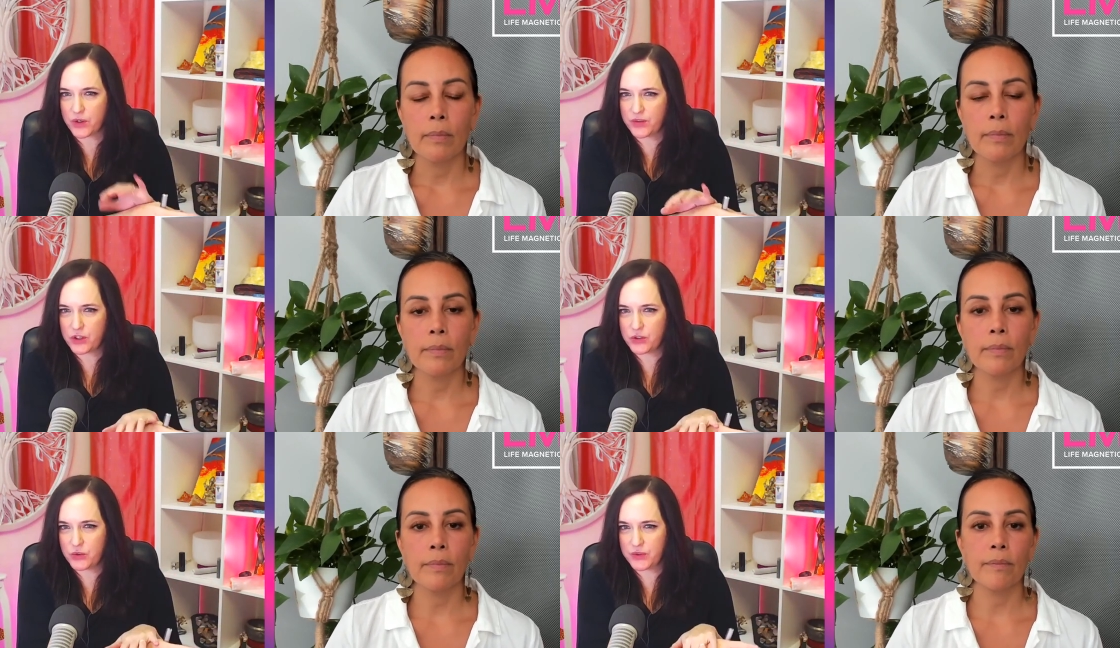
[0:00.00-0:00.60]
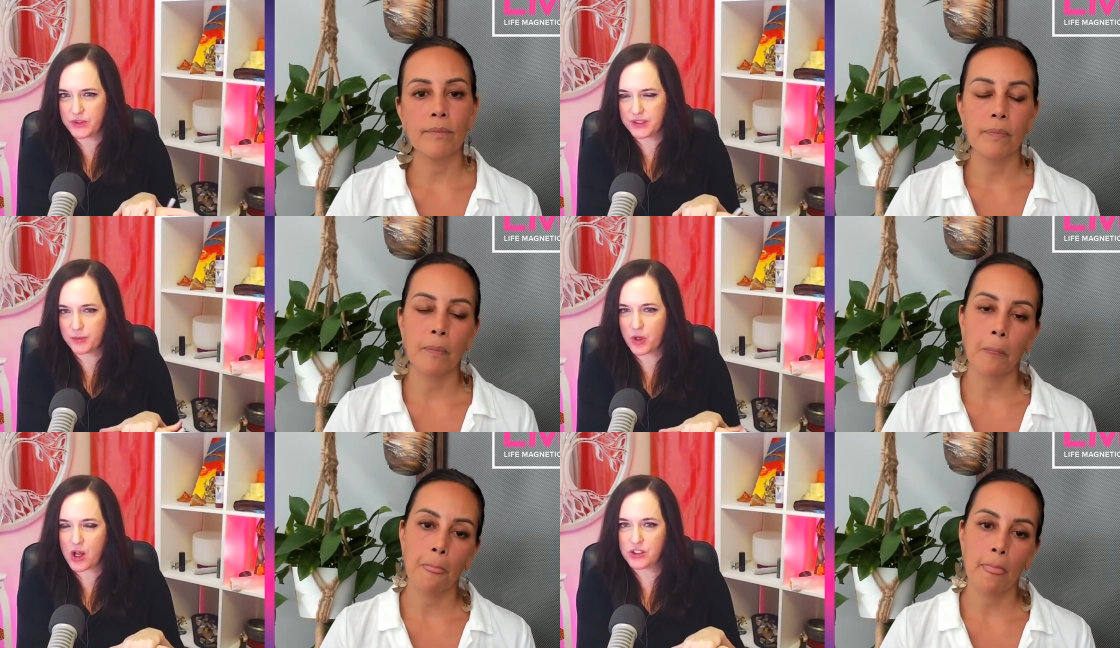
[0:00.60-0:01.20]
Speaker 1: the work that you do with the
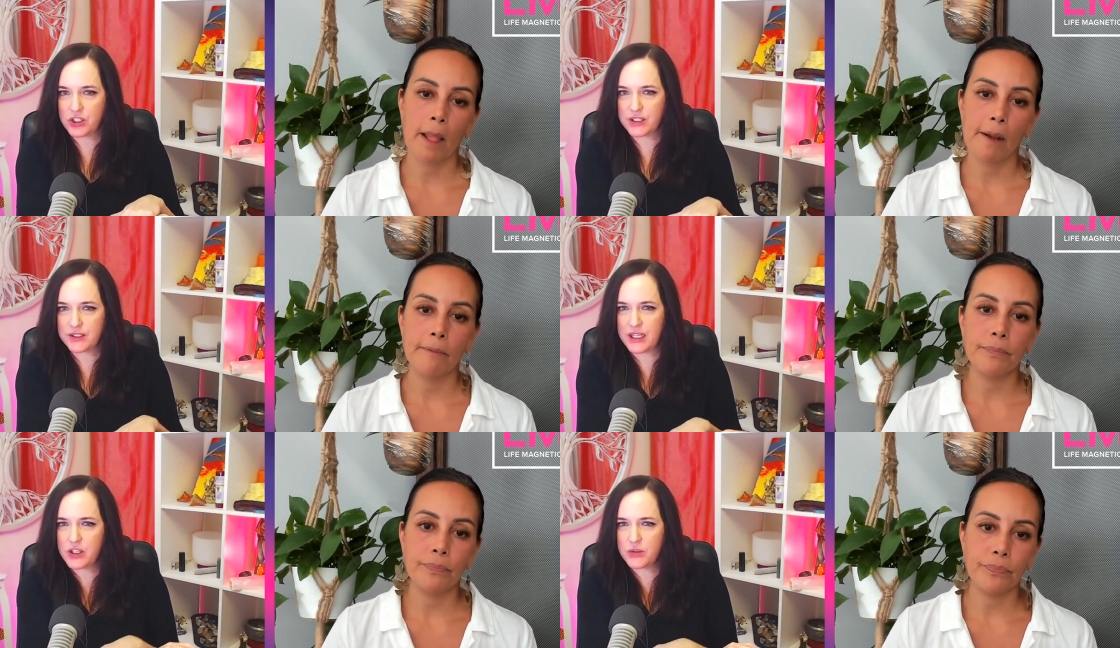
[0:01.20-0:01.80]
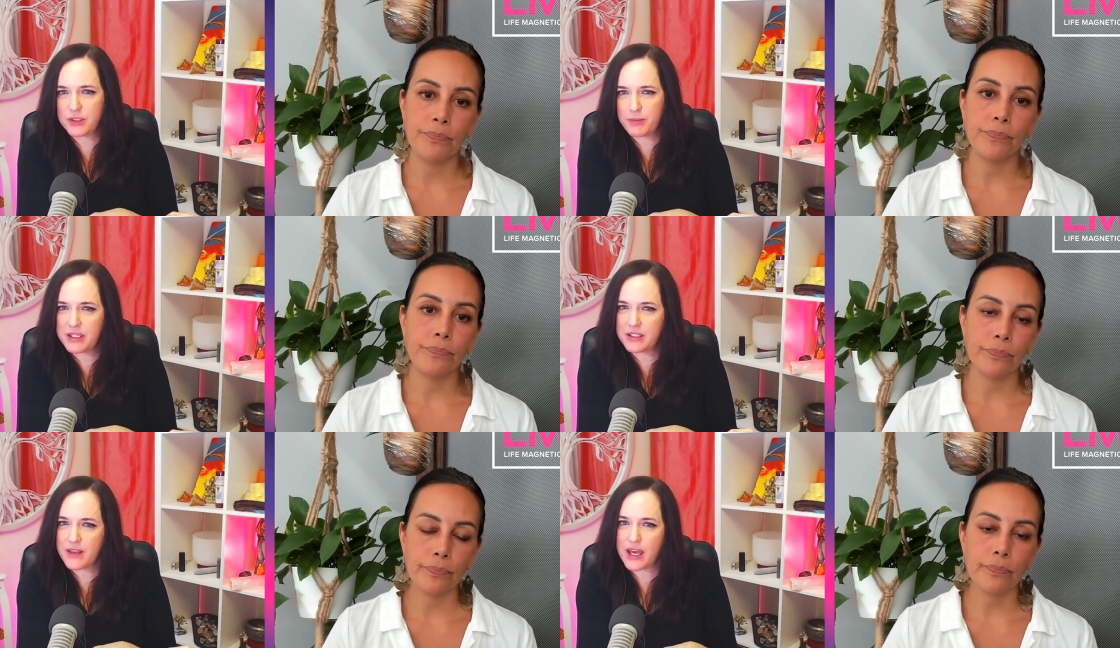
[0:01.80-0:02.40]
subconscious. Can you
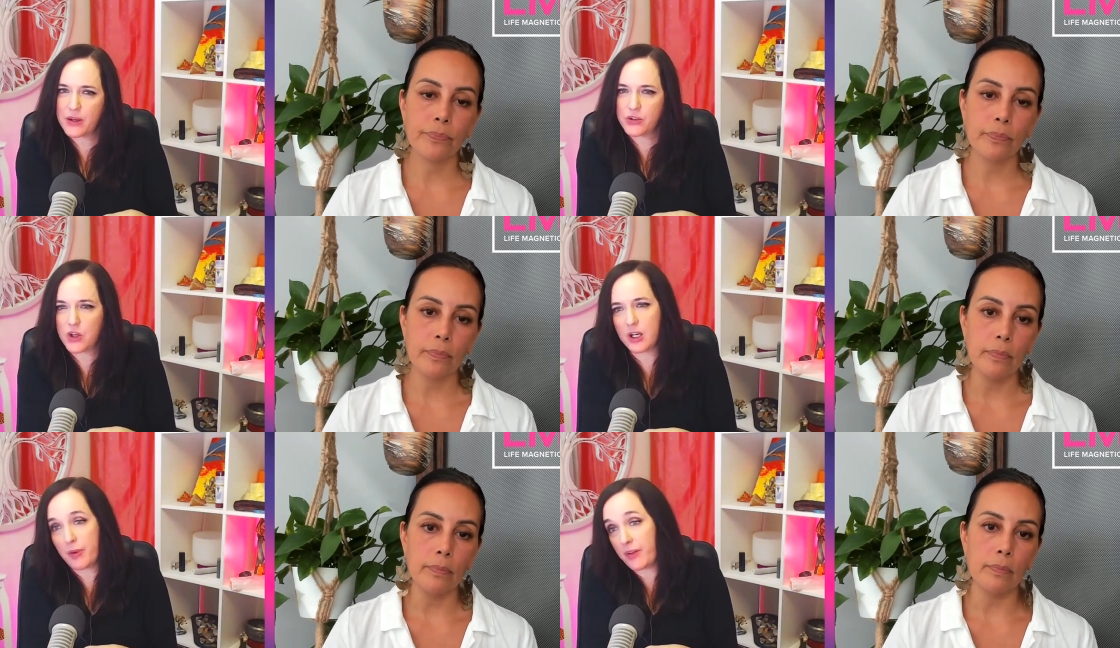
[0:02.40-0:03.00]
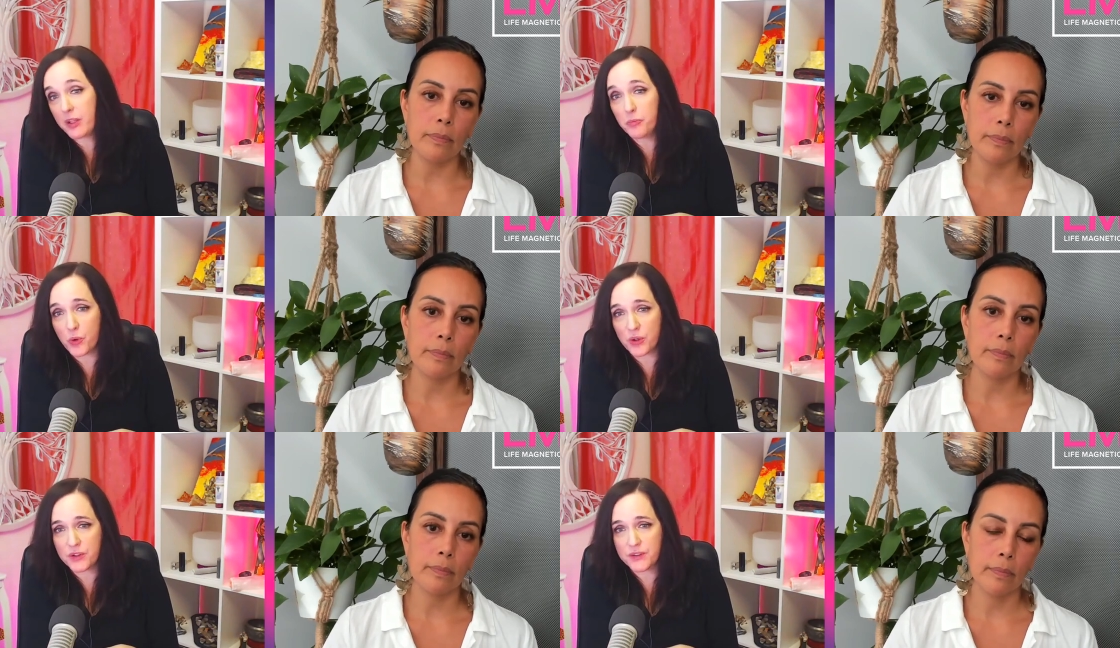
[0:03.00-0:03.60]
speak to that or talk about the
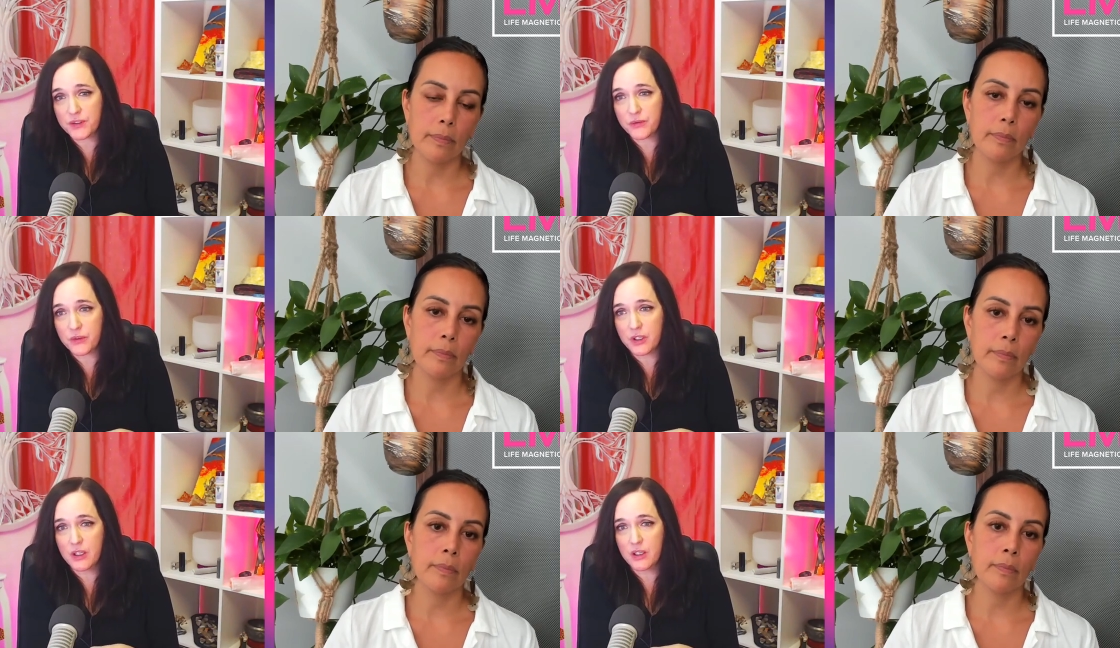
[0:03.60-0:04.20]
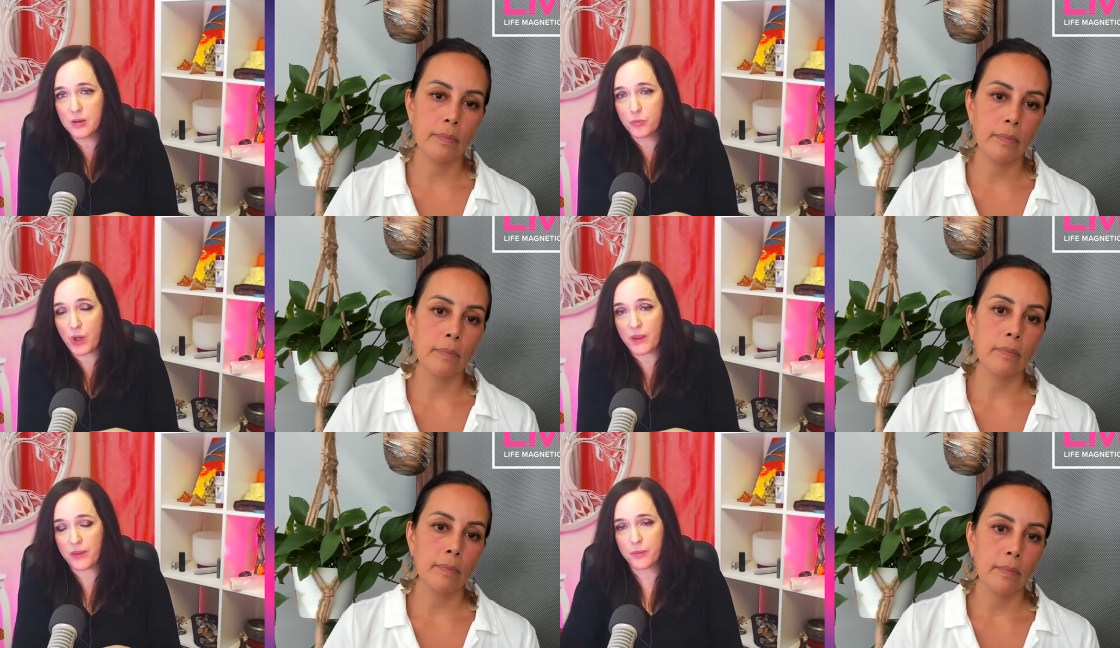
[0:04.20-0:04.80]
importance of
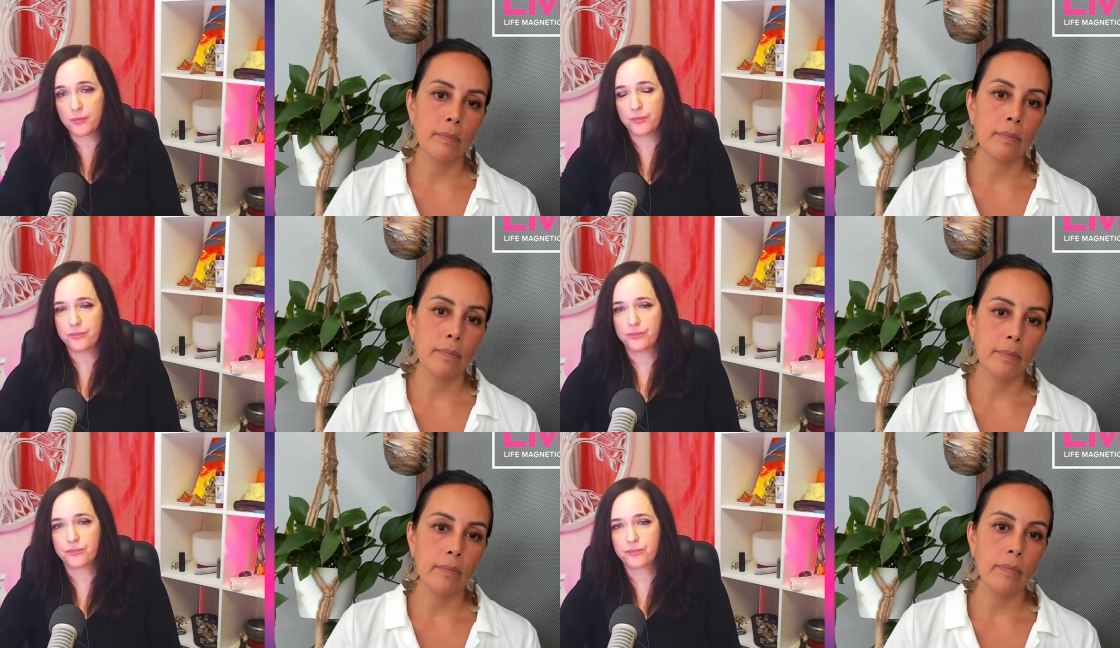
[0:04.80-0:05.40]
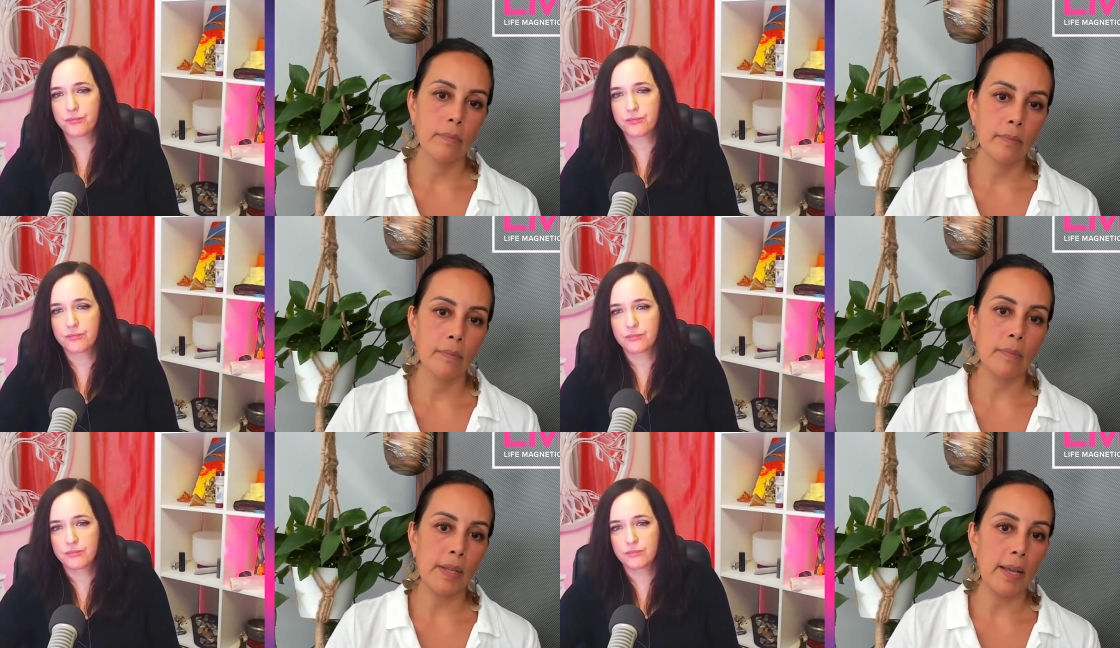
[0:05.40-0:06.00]
breath?
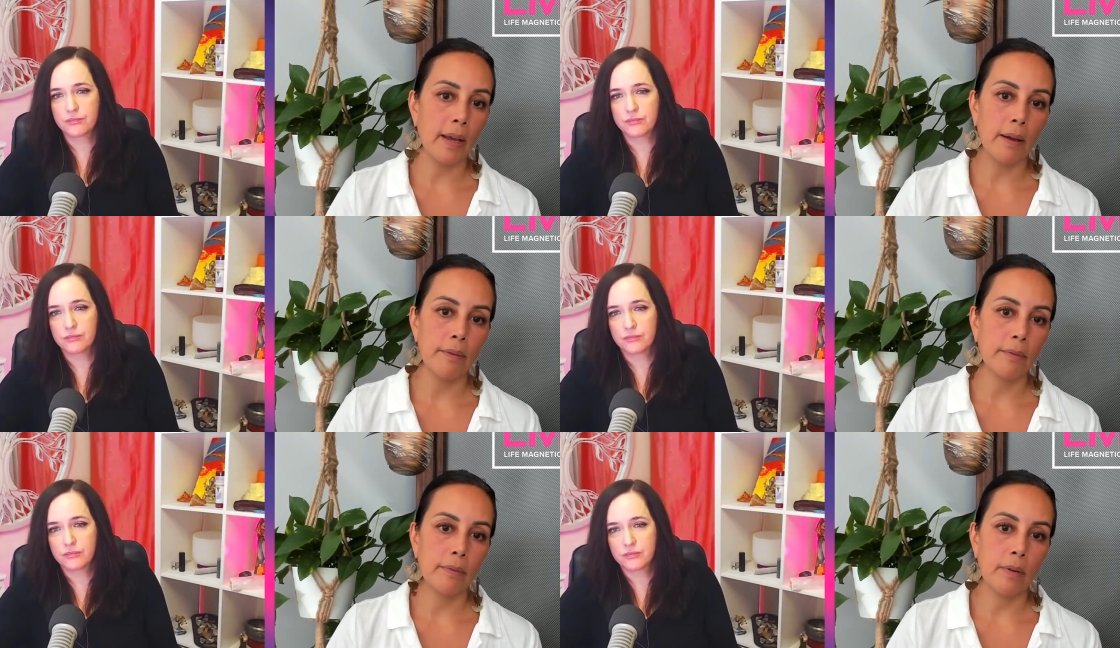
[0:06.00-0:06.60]
Speaker 2: Yeah.